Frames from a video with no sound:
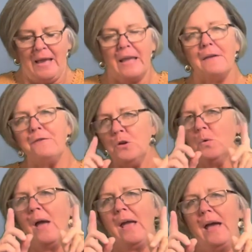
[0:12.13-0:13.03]
If you
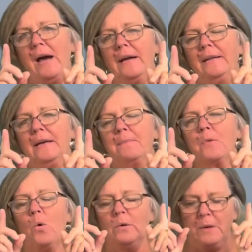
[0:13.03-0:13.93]
had
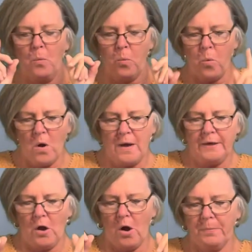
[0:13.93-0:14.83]
only
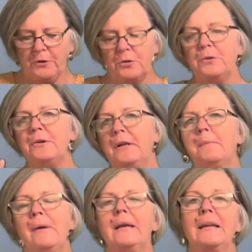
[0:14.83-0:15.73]
one opportunity to
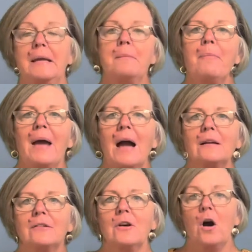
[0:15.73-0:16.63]
make an
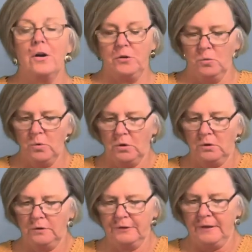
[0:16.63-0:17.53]
impact on your
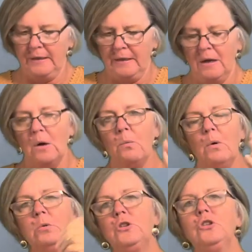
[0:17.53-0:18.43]
world,
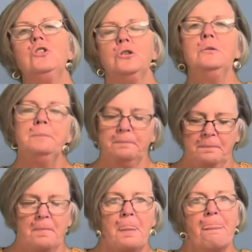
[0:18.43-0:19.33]
what would you do?
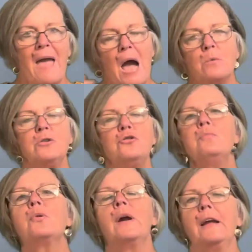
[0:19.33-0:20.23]
How would you
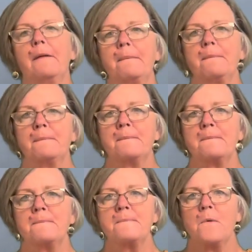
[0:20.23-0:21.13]
pray?
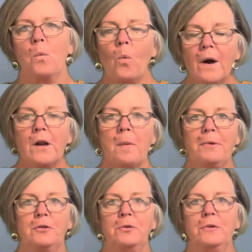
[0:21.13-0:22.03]
One
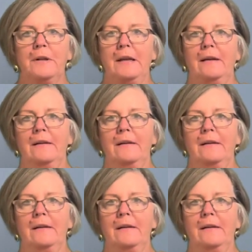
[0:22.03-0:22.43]
opportunity.